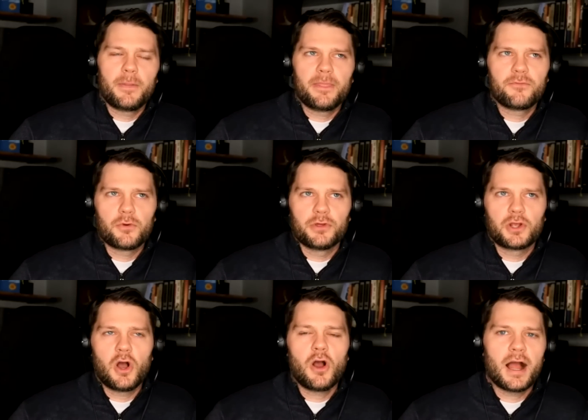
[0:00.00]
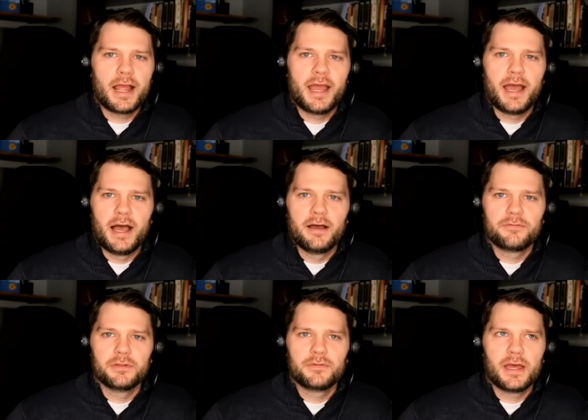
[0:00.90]
for the car i have
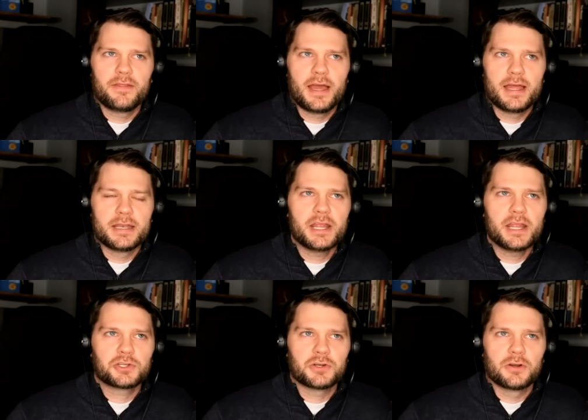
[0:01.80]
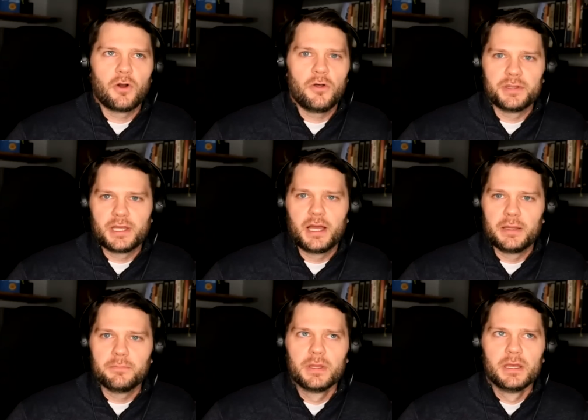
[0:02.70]
the, that that nature all the
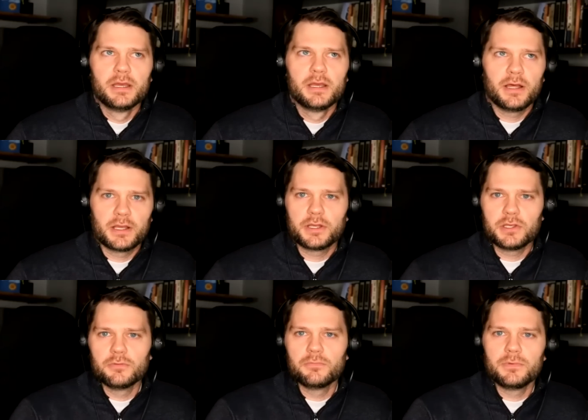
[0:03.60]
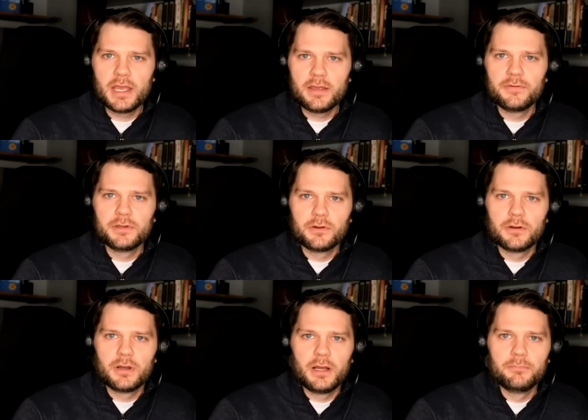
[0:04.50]
time like like you gave in
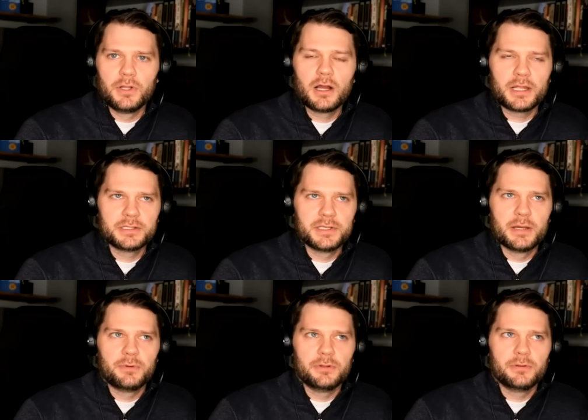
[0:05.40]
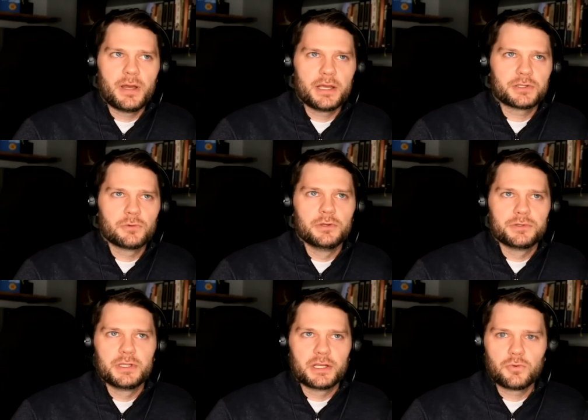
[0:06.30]
your um, blog example pastor
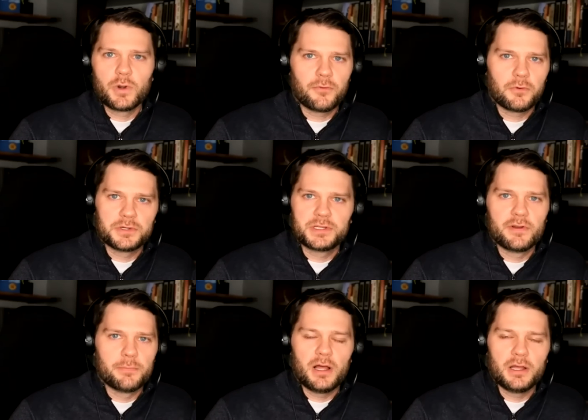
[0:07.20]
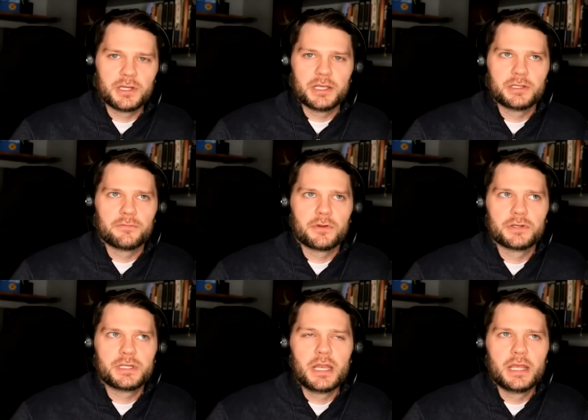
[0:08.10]
wilson like 24 7 apologizing for your
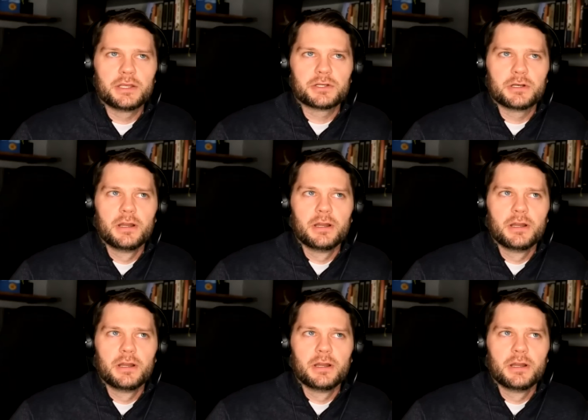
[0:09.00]
sin nature